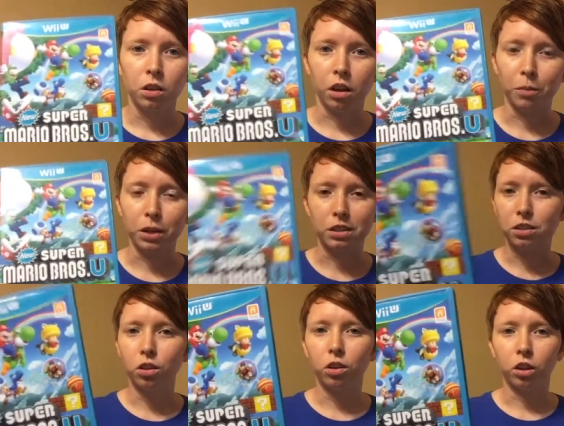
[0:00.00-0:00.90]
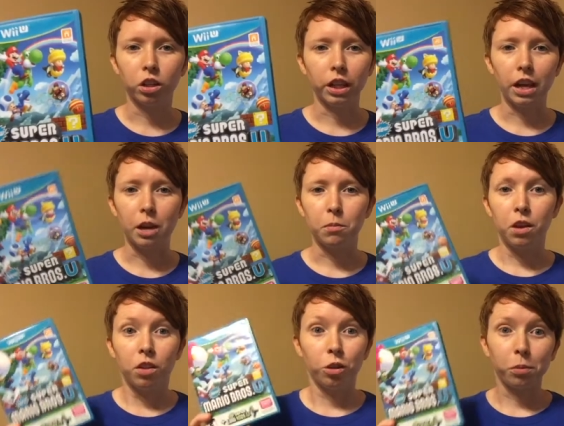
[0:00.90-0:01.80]
uh, but it's still a good game.
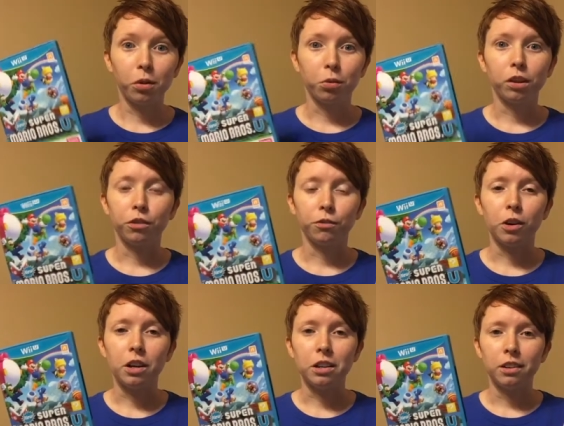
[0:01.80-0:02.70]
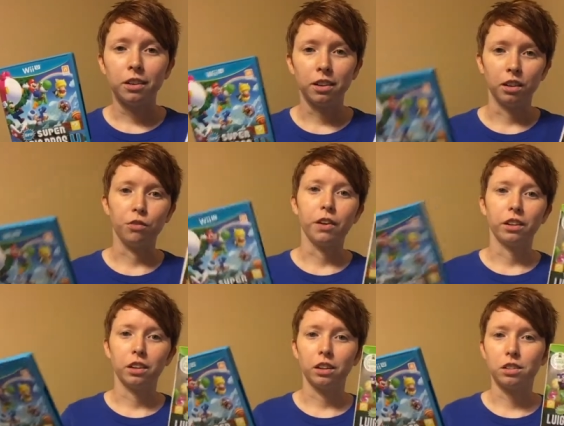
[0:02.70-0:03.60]
They're both really fun, and the
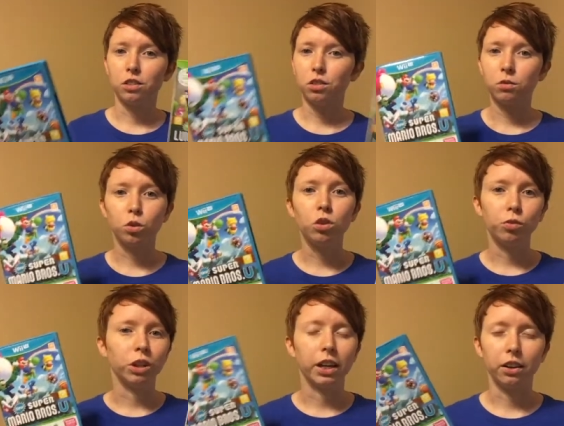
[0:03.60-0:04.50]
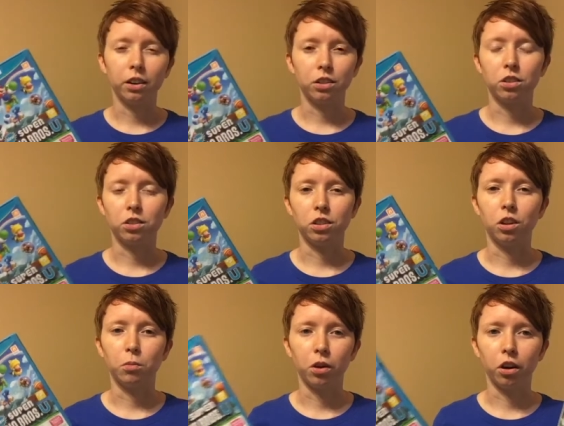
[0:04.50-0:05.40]
fact that it's two different characters, you
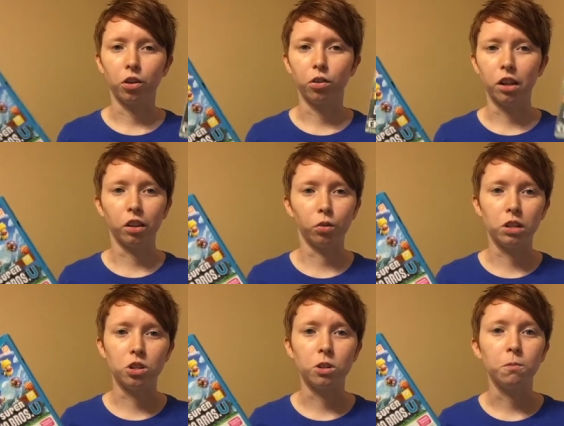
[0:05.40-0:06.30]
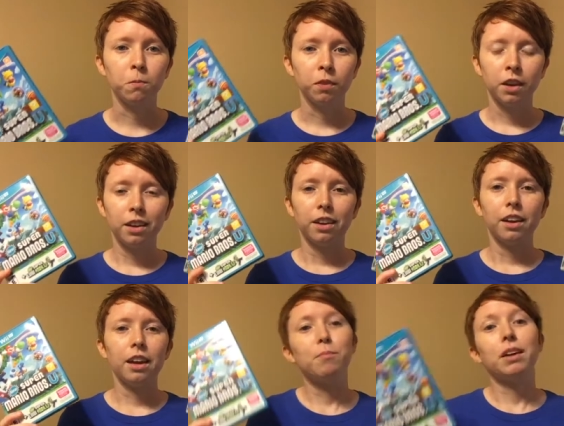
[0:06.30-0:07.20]
know, Mario and Luigi,
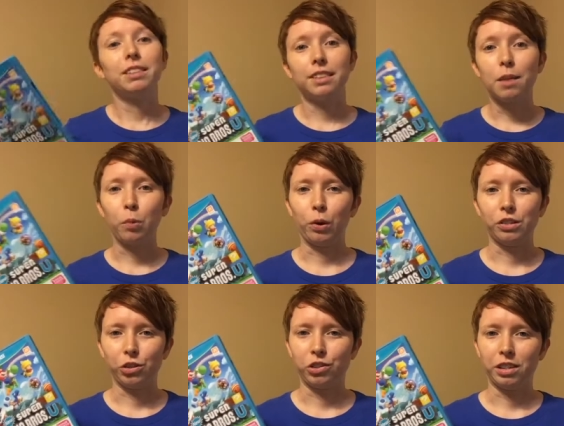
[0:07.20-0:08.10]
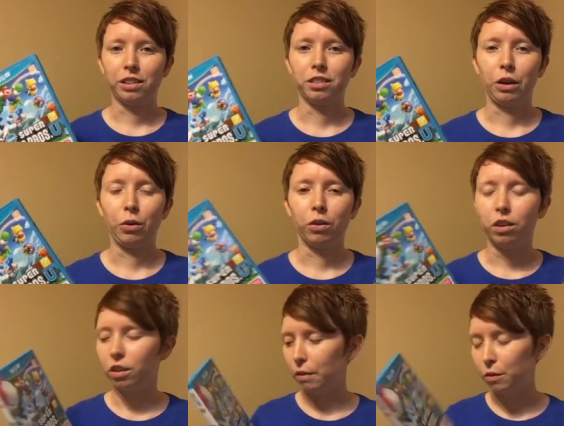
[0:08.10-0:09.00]
it makes it that more interesting. So
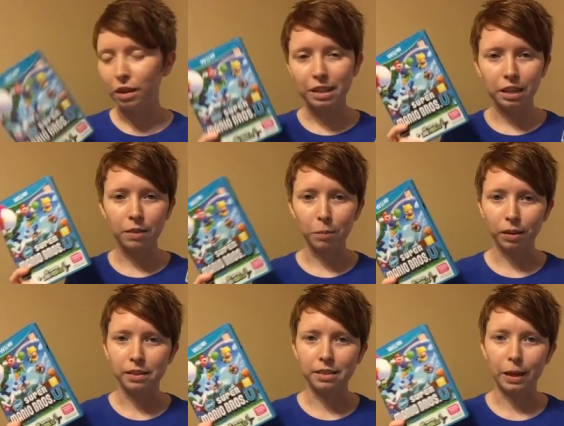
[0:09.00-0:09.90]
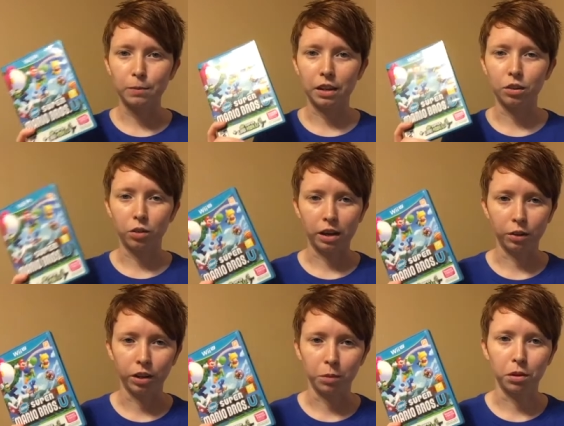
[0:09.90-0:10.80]
if you guys have not played these games, I do highly
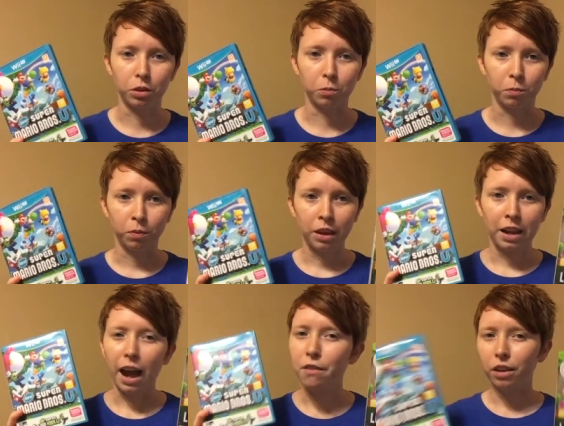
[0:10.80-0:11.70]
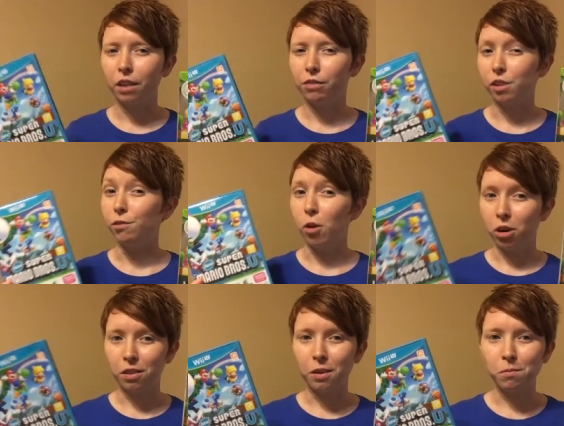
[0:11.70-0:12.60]
recommend them. I haven't gotten very far
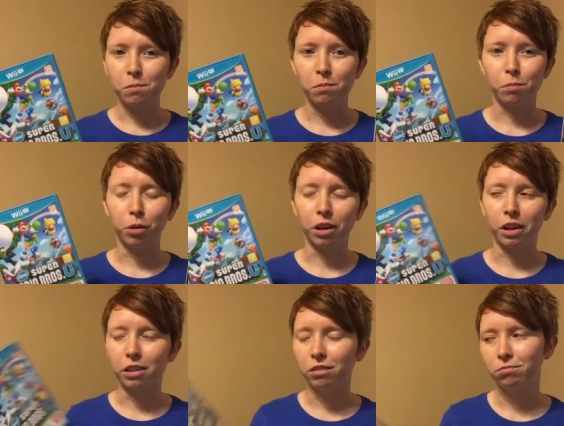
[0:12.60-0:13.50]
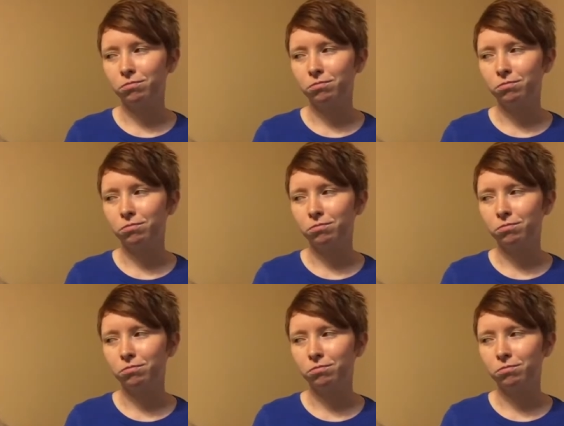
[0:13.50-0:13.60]
in them, but